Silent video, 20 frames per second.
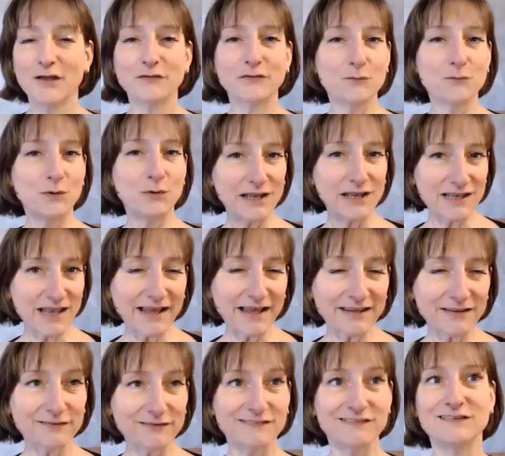So what I'd
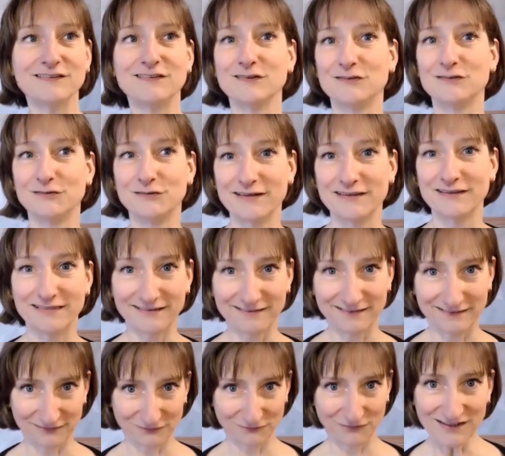like us to do during
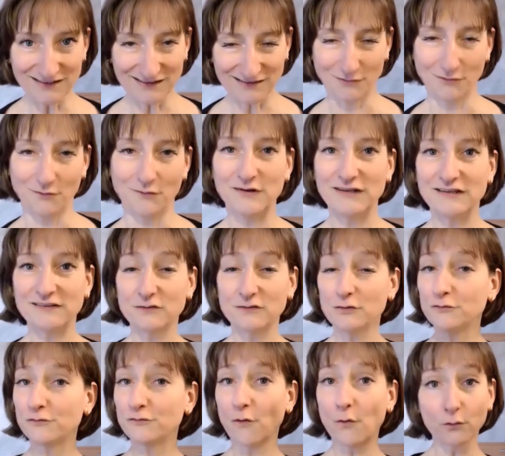this video is
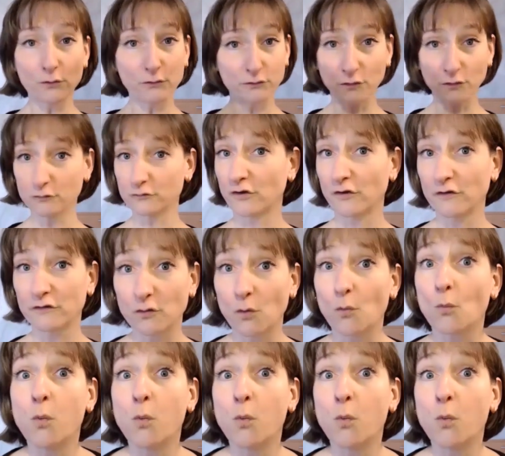to focus on just